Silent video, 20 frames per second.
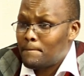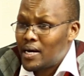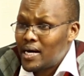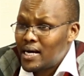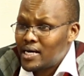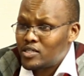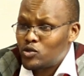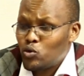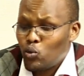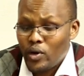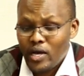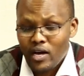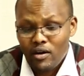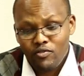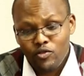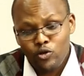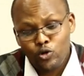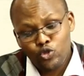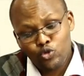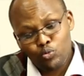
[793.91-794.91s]
but we
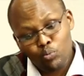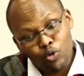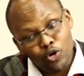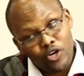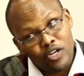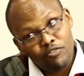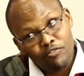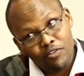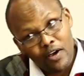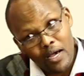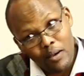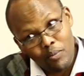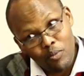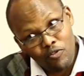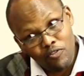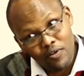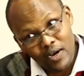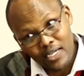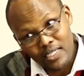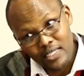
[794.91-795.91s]
have those
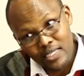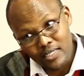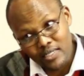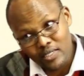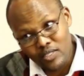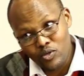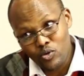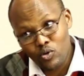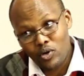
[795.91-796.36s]
modifiable factors.